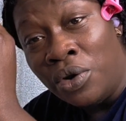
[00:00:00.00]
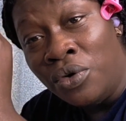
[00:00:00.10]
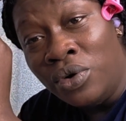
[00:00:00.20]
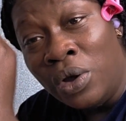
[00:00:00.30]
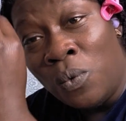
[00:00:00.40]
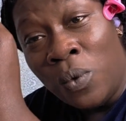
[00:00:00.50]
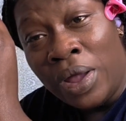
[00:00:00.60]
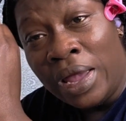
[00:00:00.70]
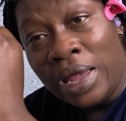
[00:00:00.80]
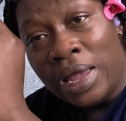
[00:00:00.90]
You're not
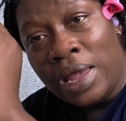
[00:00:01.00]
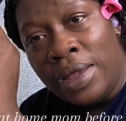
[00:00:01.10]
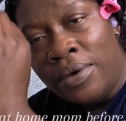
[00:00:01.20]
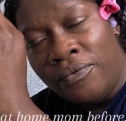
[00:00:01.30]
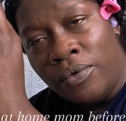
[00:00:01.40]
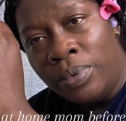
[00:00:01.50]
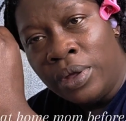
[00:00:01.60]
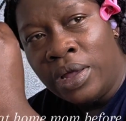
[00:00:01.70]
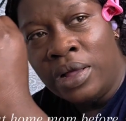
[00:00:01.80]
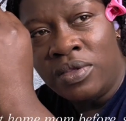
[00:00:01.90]
away from
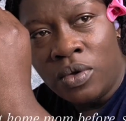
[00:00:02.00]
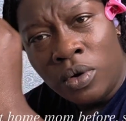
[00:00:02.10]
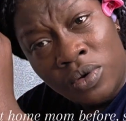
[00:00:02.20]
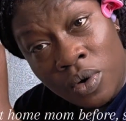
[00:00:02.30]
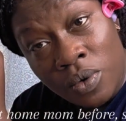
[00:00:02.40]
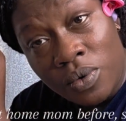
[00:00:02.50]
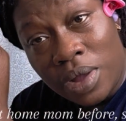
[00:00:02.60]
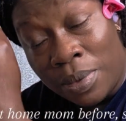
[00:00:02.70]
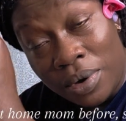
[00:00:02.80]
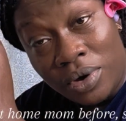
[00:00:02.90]
the kids.
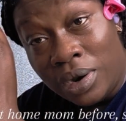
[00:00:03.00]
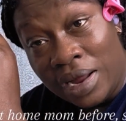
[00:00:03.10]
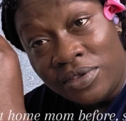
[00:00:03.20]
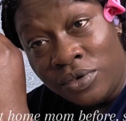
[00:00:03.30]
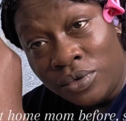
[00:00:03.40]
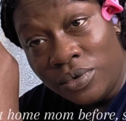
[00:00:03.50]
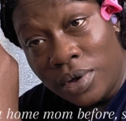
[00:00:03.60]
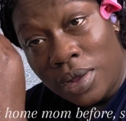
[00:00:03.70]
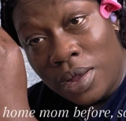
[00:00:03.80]
Although, I'm not going to lie to you,